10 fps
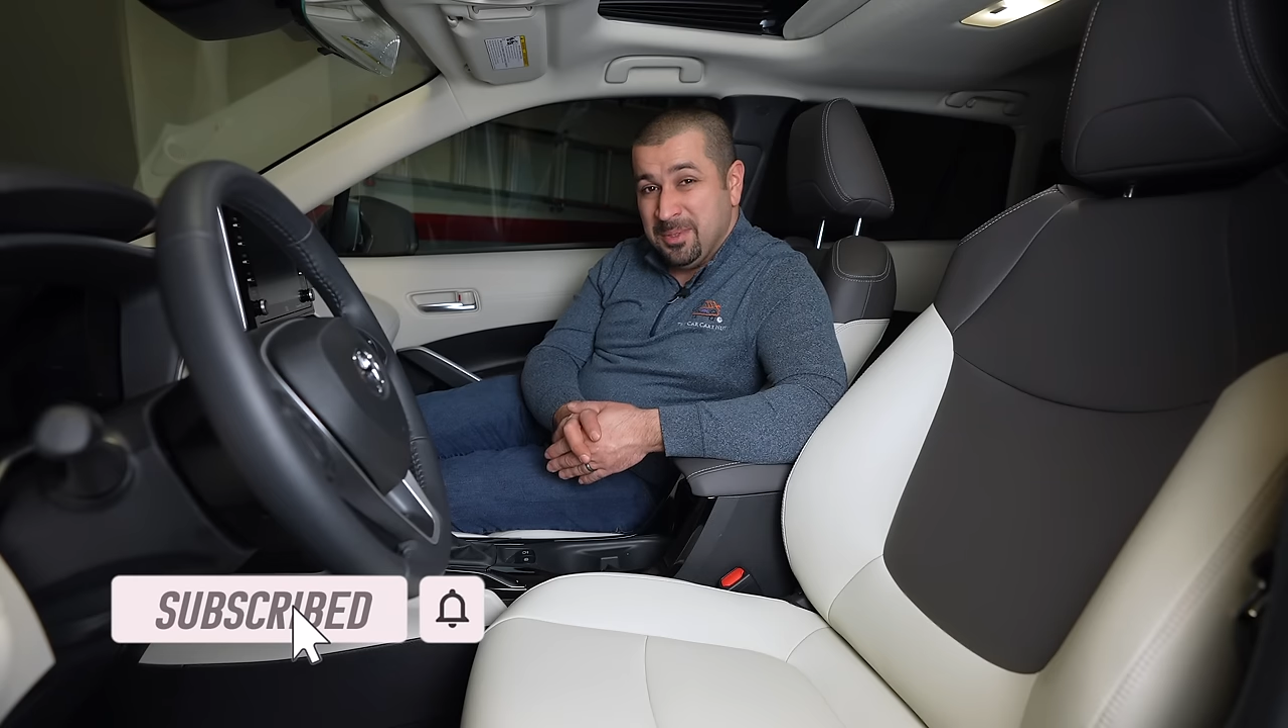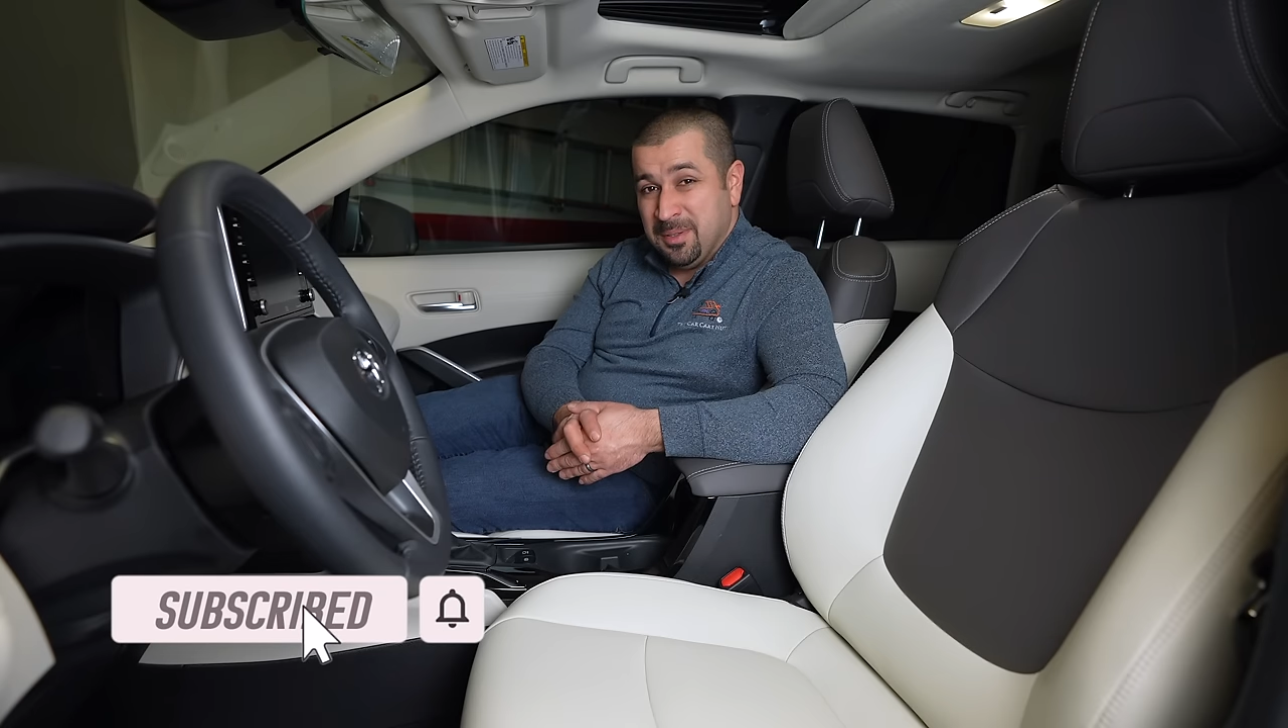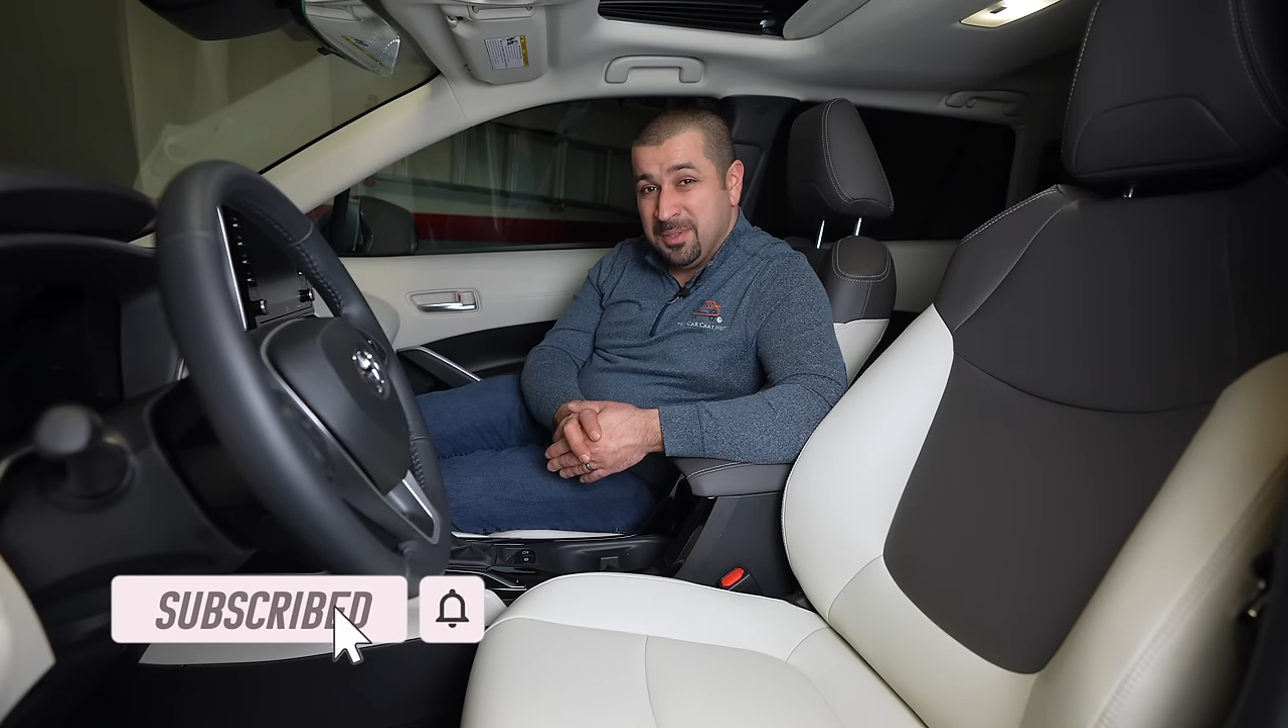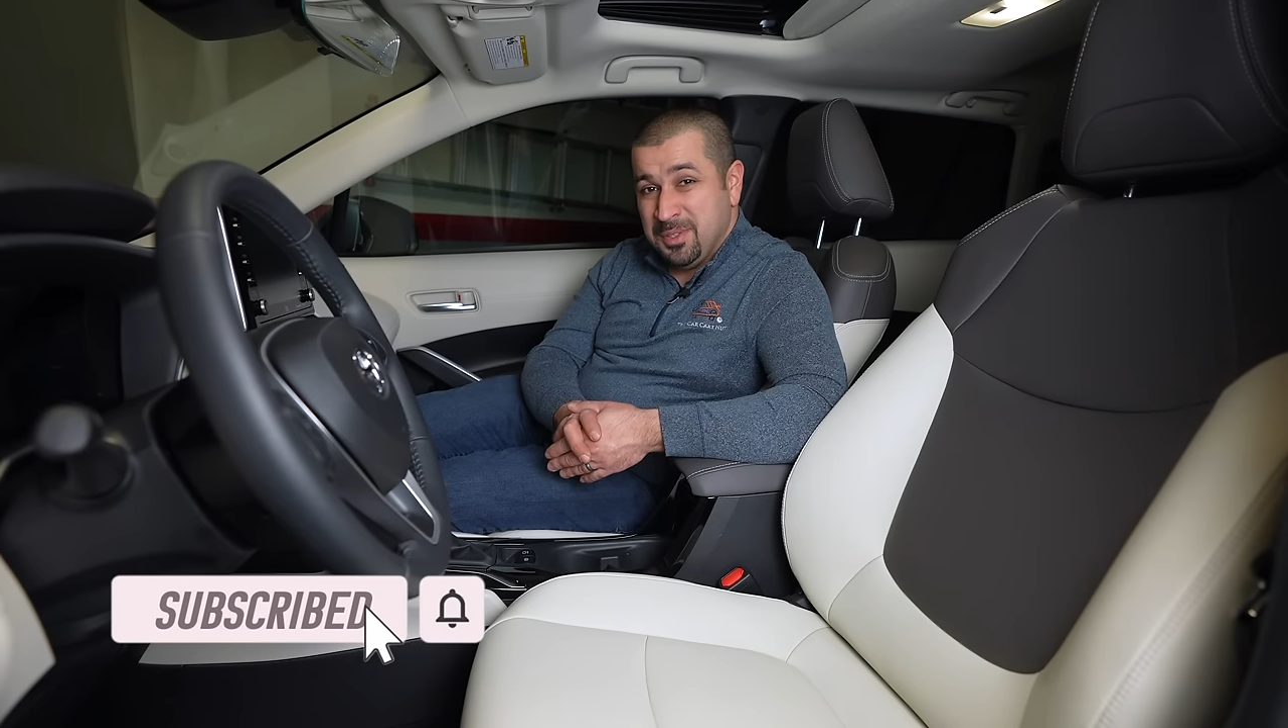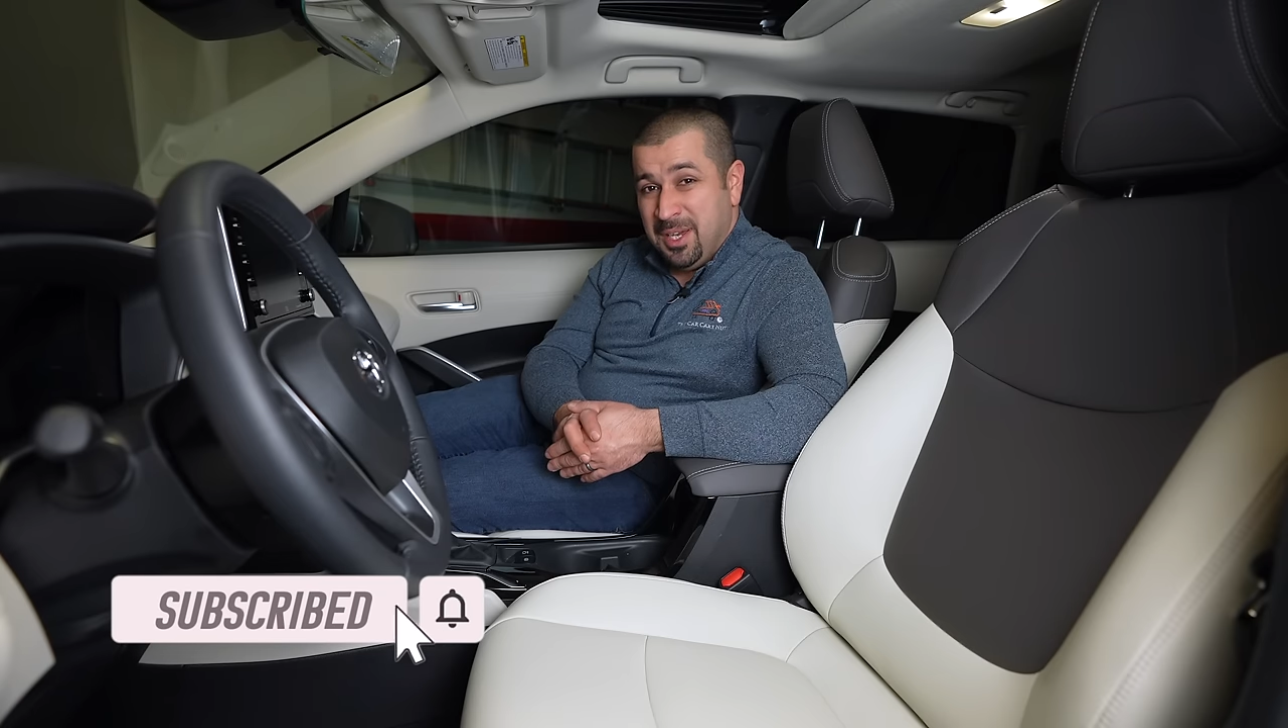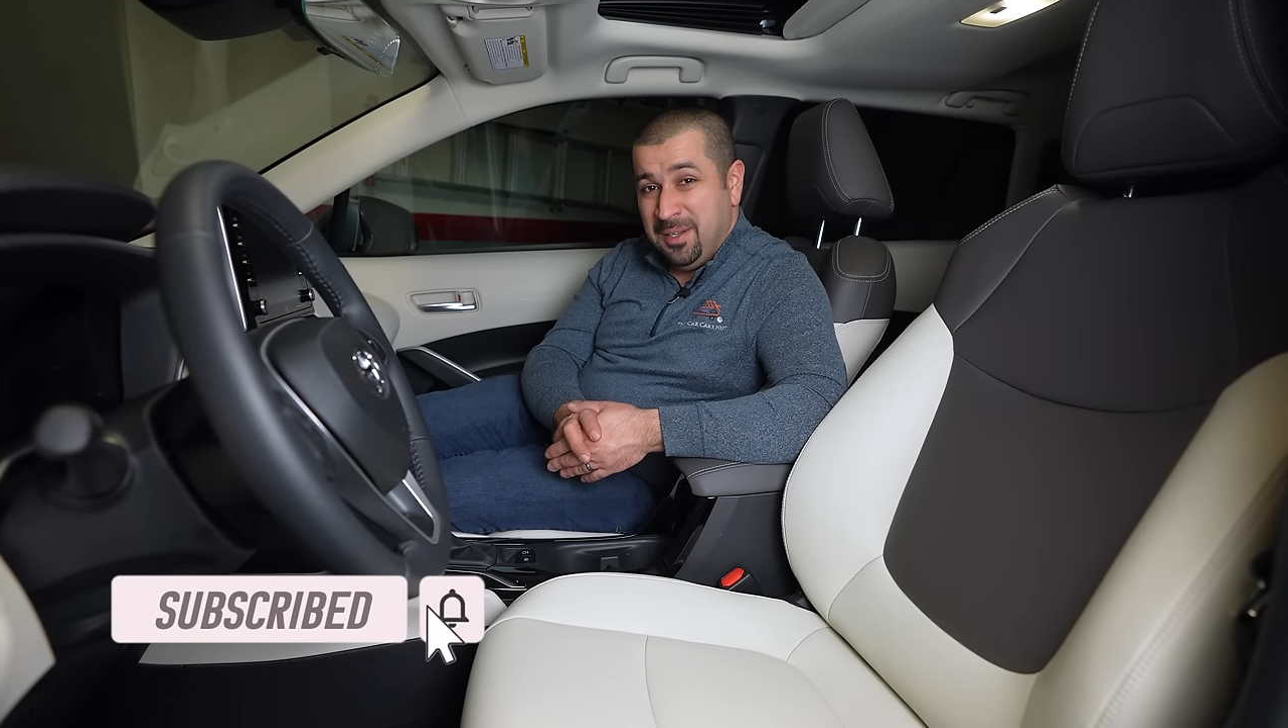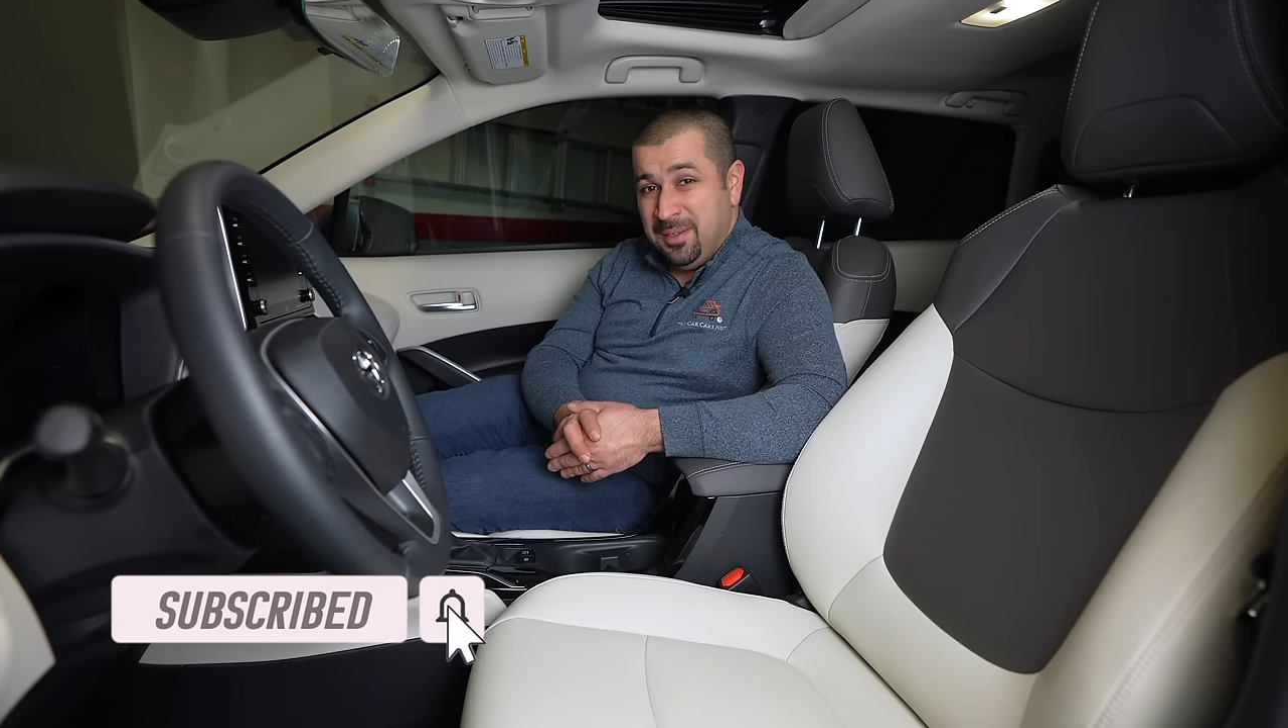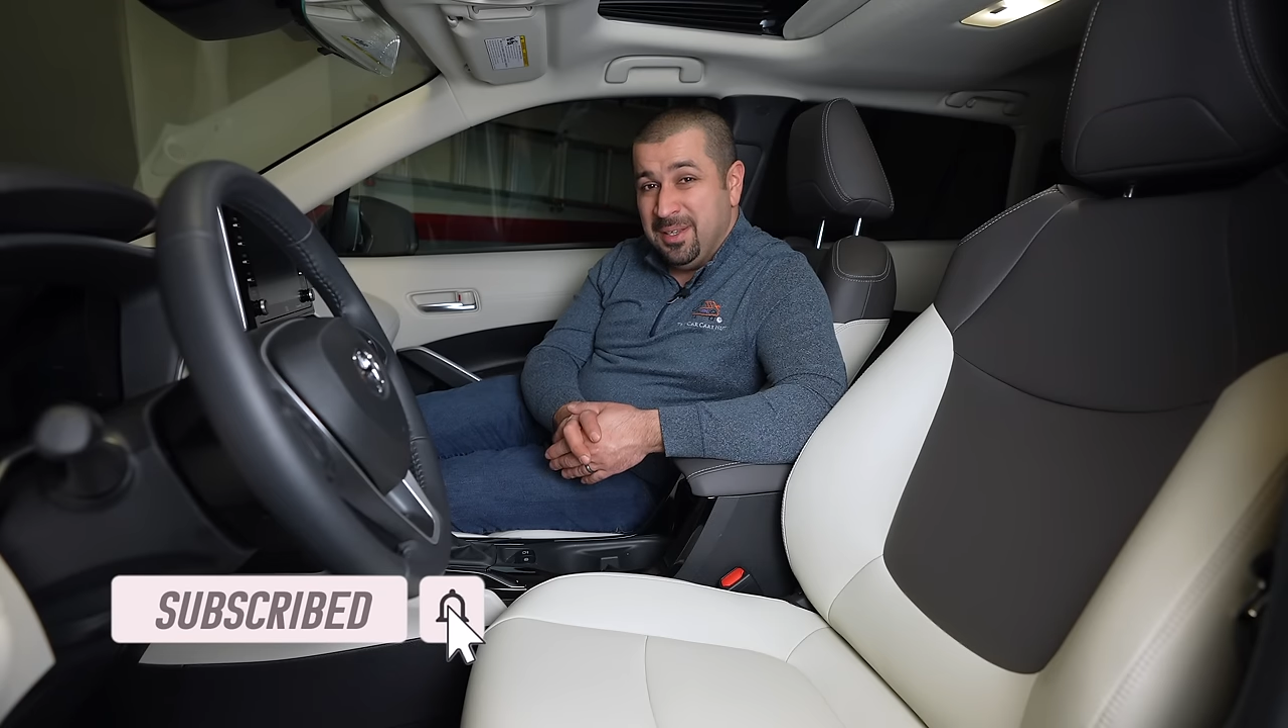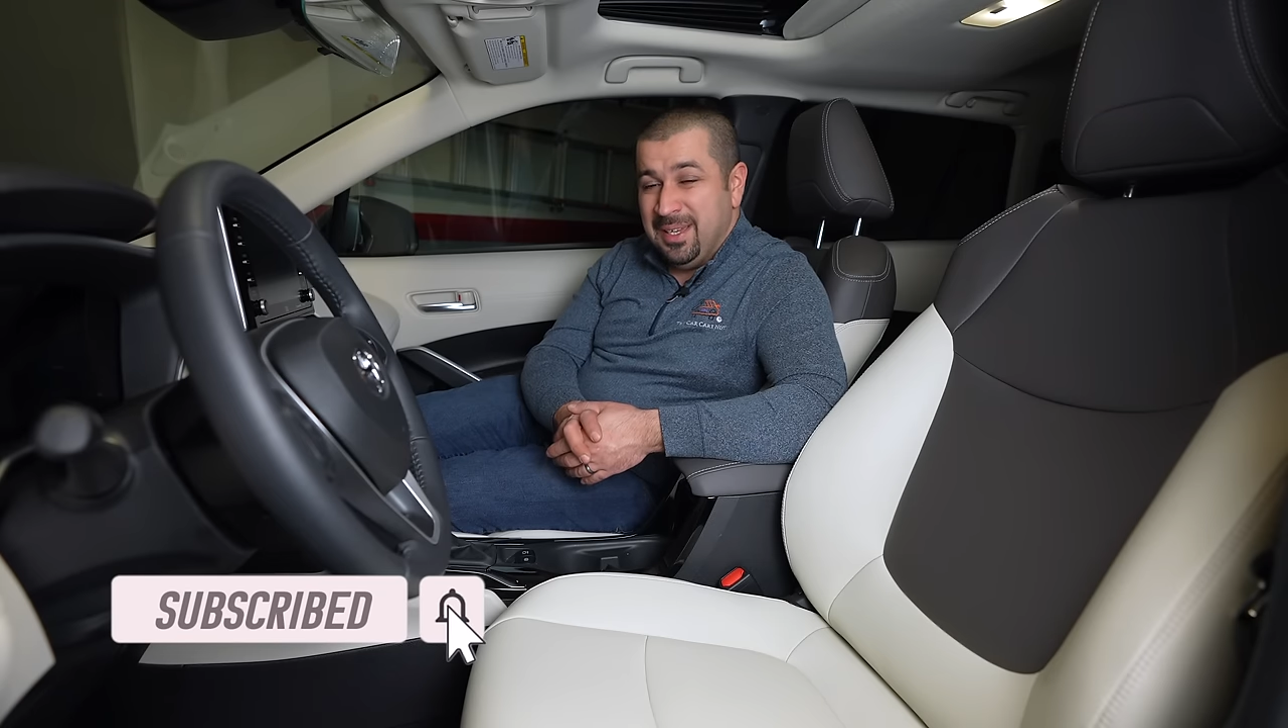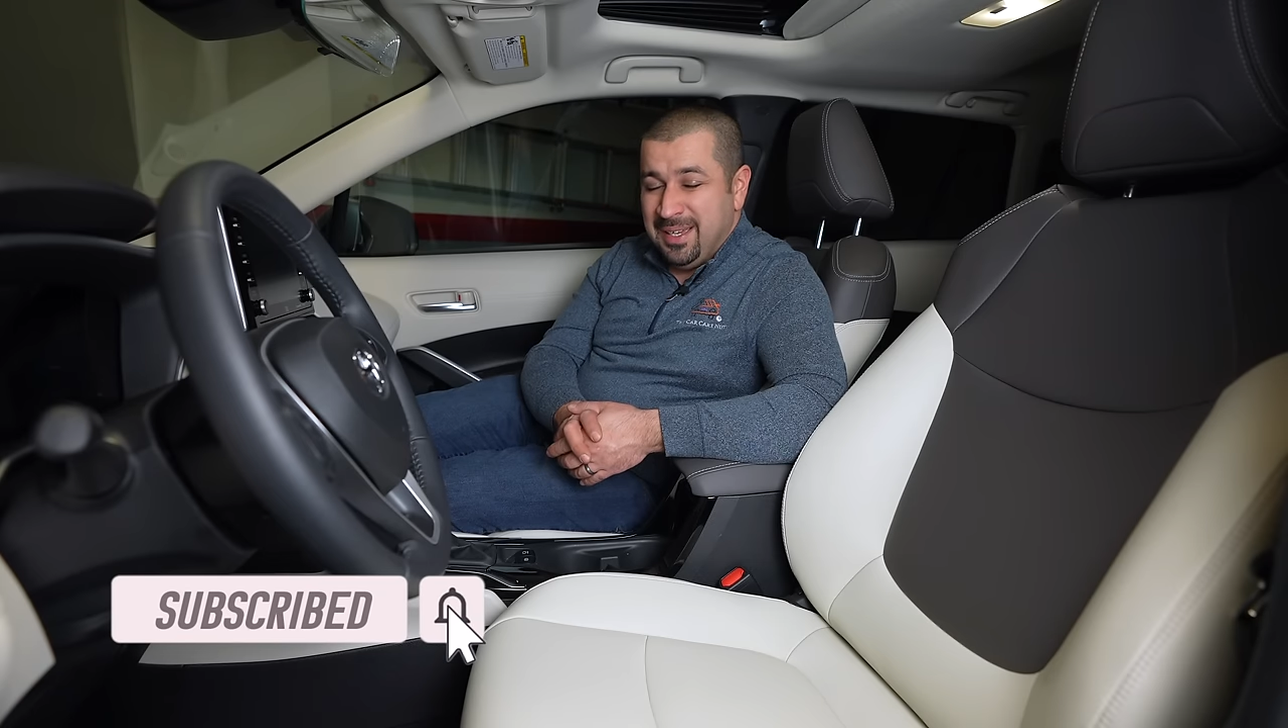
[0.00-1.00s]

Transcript: to the channel.